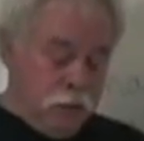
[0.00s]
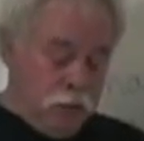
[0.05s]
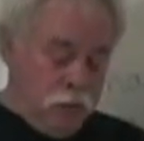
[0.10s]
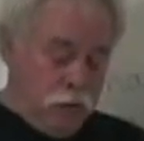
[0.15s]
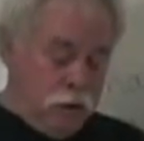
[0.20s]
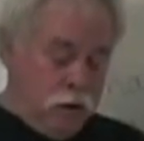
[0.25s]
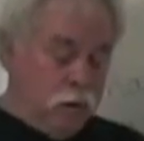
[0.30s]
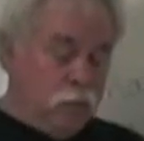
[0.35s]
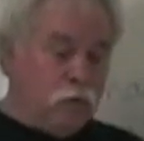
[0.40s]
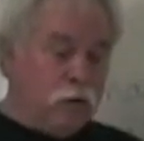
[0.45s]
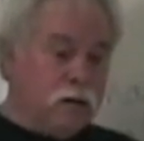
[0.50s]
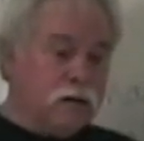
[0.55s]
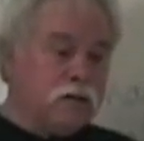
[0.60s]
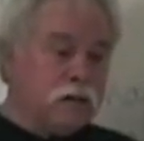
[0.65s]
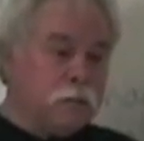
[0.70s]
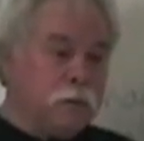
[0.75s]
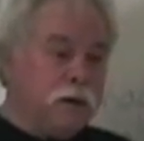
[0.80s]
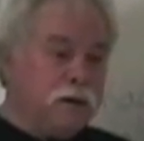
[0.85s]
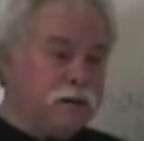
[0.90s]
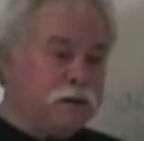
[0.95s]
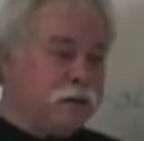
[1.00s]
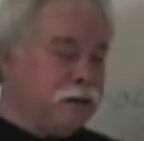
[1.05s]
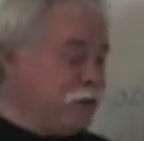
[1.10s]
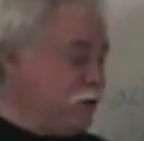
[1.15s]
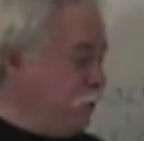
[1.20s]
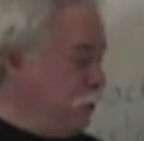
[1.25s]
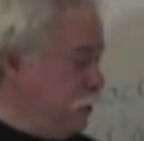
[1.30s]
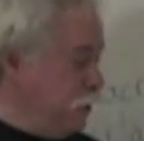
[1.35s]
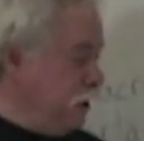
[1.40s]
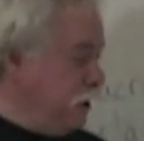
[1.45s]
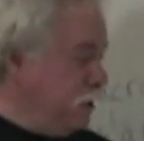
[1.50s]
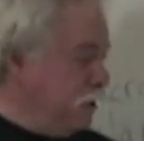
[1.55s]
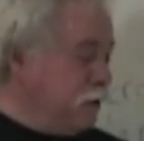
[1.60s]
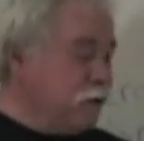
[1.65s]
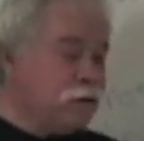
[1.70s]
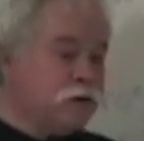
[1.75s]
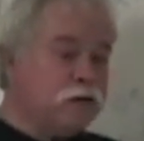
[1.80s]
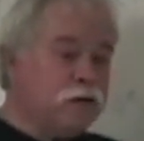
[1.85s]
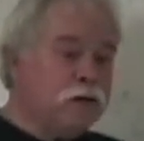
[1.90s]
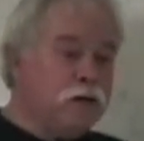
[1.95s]
Well, one species only
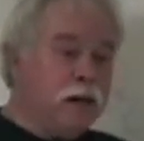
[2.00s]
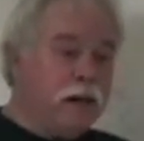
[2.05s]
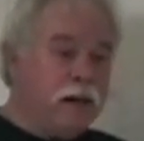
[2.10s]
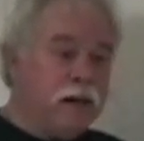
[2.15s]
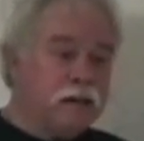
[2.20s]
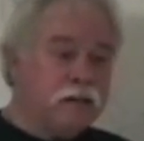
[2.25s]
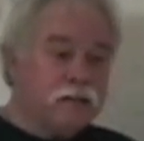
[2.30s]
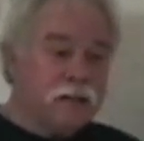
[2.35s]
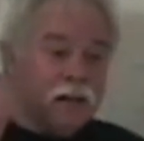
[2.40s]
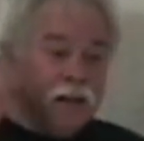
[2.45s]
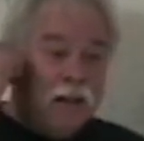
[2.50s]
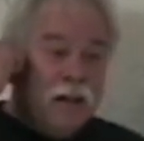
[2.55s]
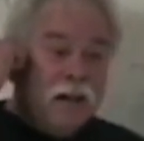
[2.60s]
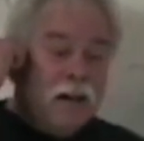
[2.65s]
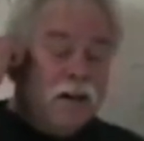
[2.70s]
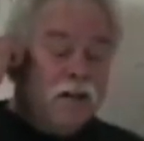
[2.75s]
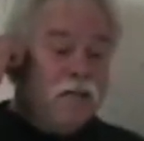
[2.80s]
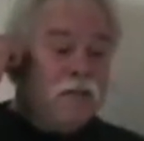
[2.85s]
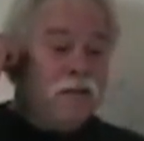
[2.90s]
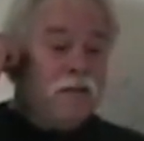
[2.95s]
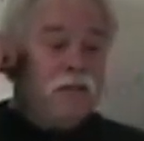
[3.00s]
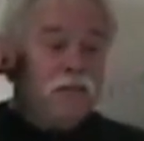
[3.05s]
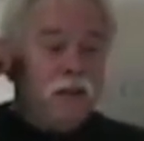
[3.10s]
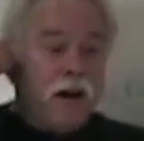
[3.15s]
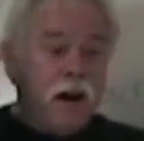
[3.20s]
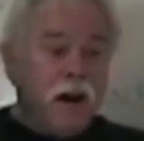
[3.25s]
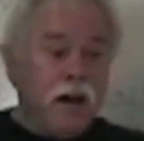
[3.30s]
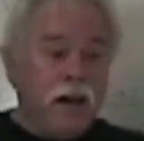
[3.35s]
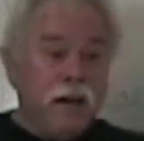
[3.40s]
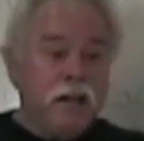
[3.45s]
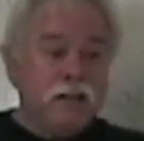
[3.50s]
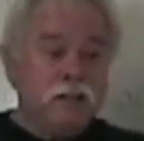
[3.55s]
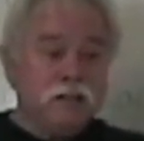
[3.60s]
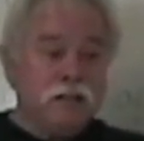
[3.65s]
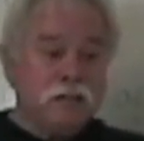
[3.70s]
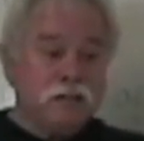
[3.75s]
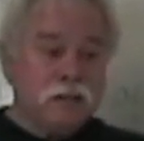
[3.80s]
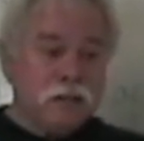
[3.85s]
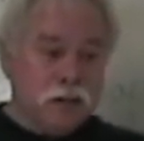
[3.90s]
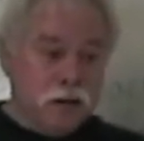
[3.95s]
lives two days,
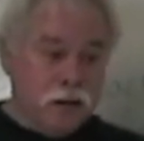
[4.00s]
finds